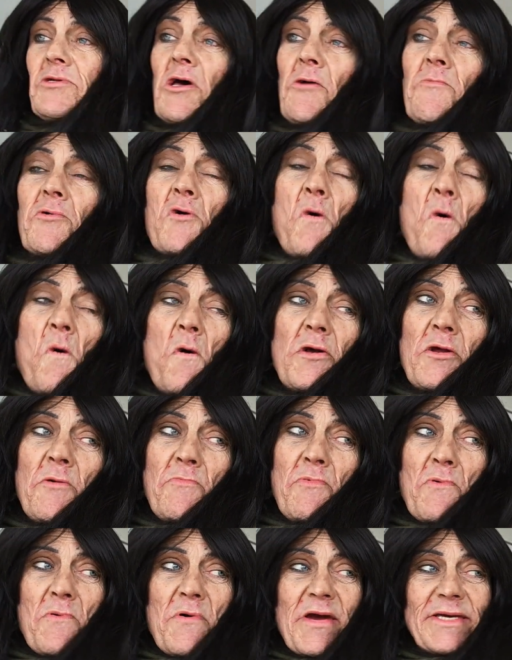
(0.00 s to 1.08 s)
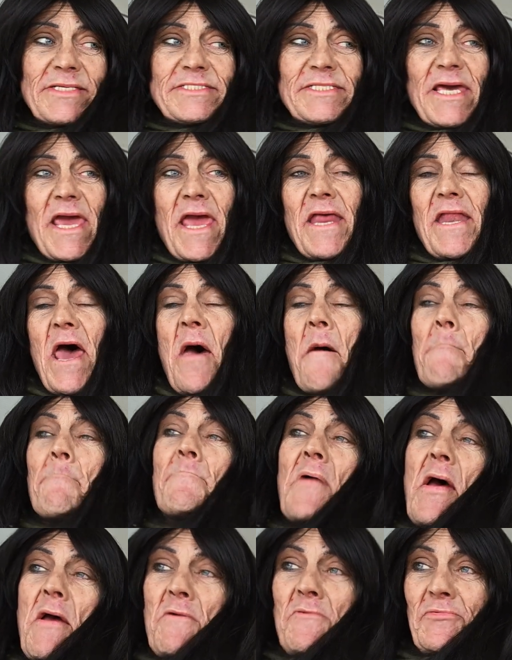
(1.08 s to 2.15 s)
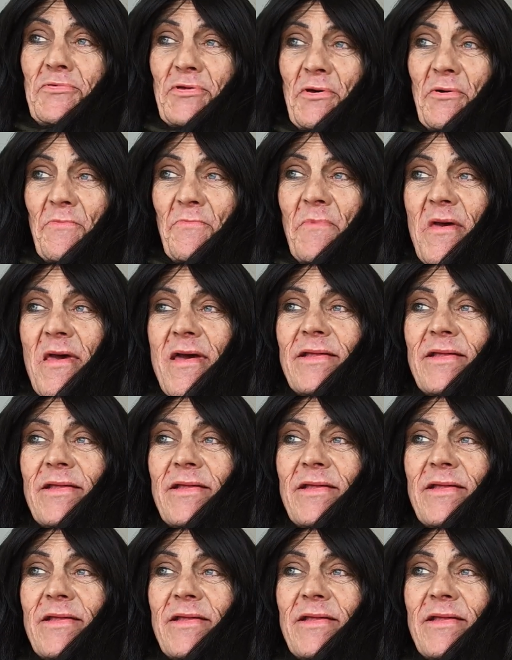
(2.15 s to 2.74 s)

them corner boys and I burnt them.